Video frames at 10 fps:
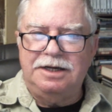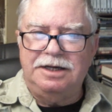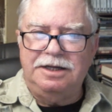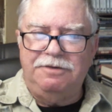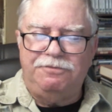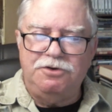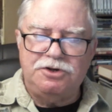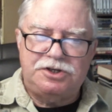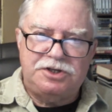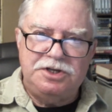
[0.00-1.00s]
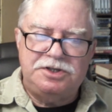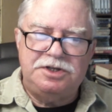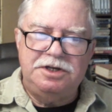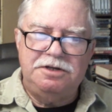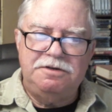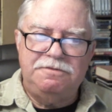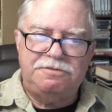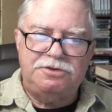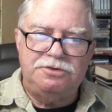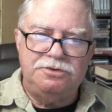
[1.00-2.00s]
If you're sensitive
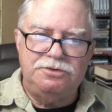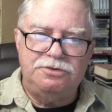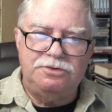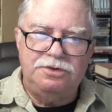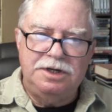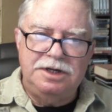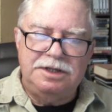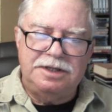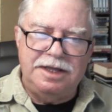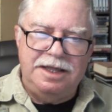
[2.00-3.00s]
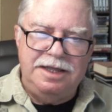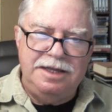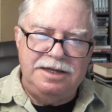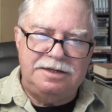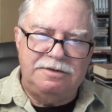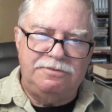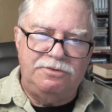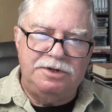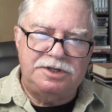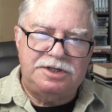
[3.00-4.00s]
to the heat of
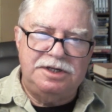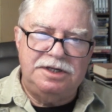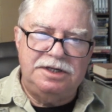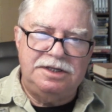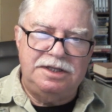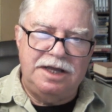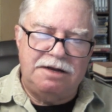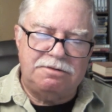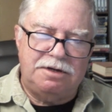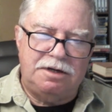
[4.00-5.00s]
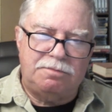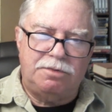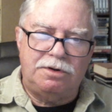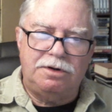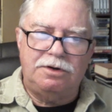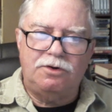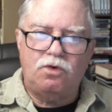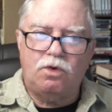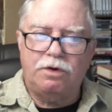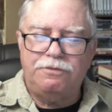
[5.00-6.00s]
whiskey, the alcohol burn,
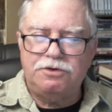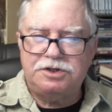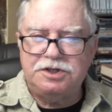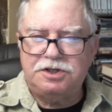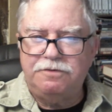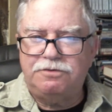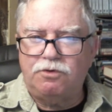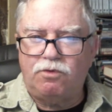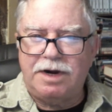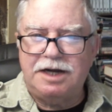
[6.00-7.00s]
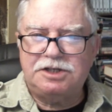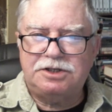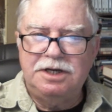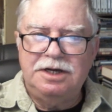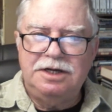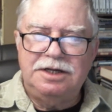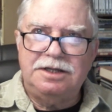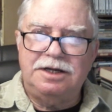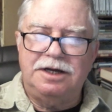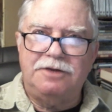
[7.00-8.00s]
or if you're sensitive to rice
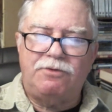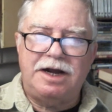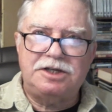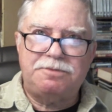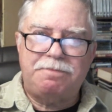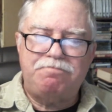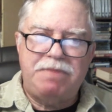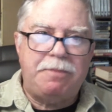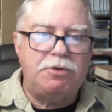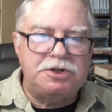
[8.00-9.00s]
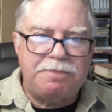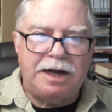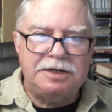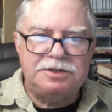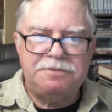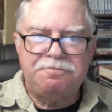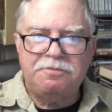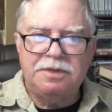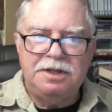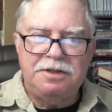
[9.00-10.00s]
peppery spice,
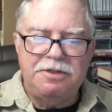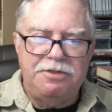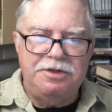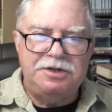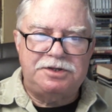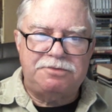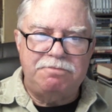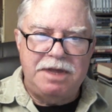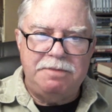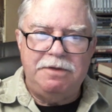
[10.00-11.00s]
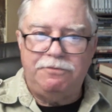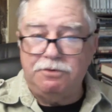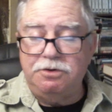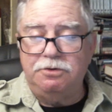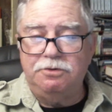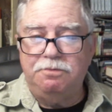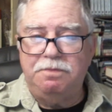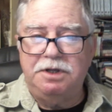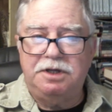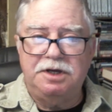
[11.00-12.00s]
this may be for you
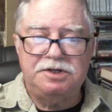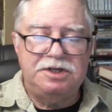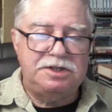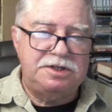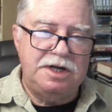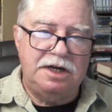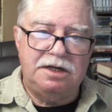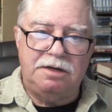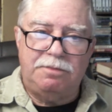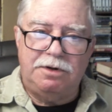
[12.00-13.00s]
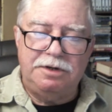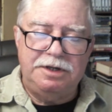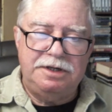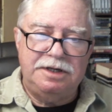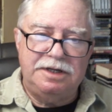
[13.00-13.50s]
because it's not going to burn you.